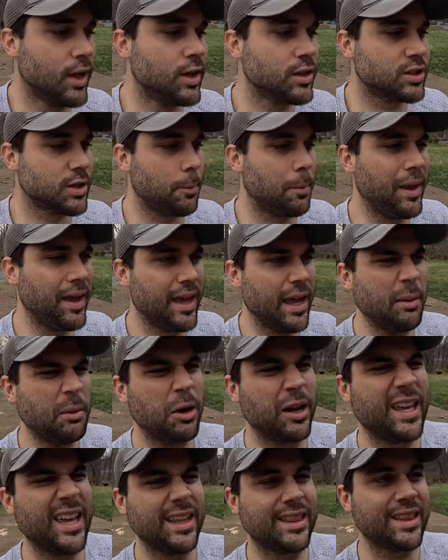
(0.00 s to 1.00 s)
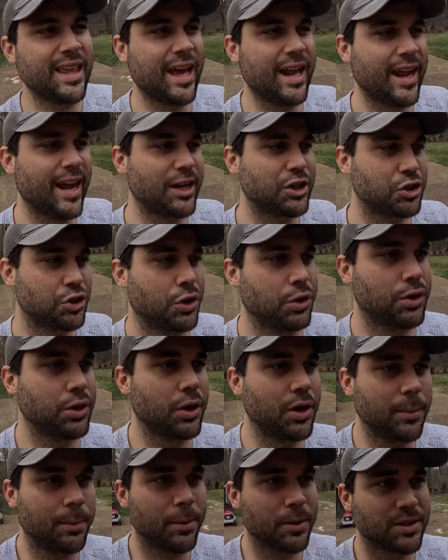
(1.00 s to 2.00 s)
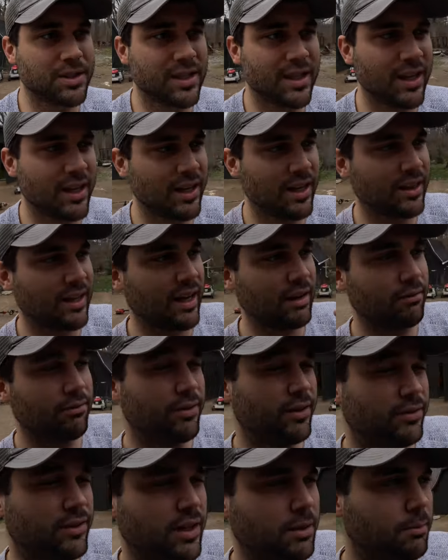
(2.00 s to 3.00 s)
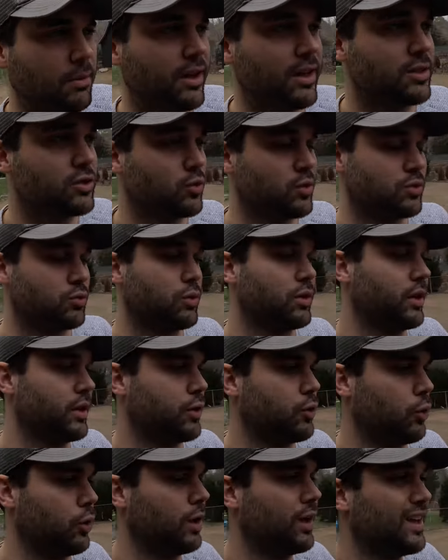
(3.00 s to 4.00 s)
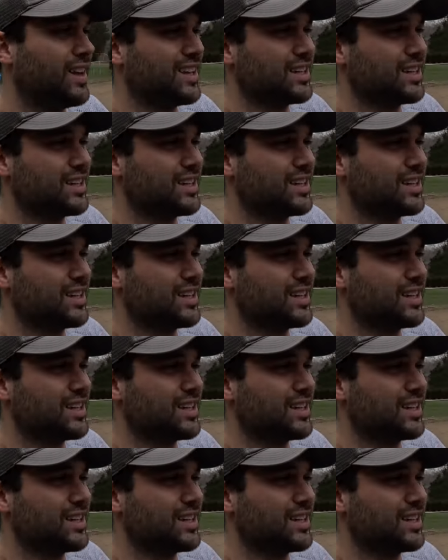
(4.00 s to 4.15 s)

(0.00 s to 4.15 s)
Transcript: So being able to get that extra 30% in like 15 minutes was really cool.